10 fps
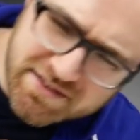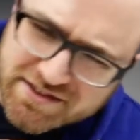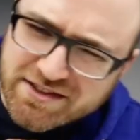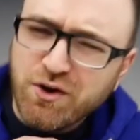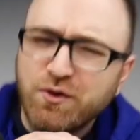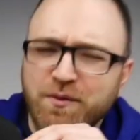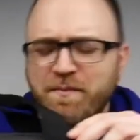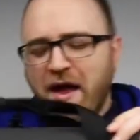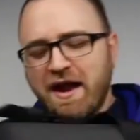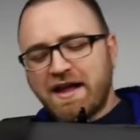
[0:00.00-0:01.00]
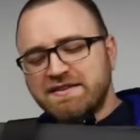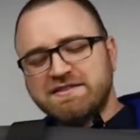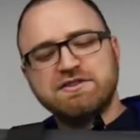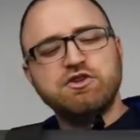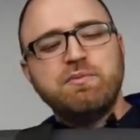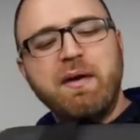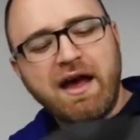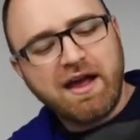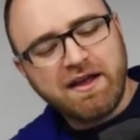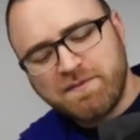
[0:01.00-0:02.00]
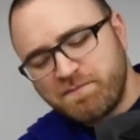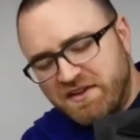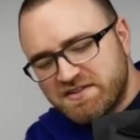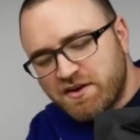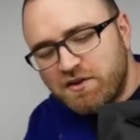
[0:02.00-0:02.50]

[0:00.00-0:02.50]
a lifetime ago. And I was so impressed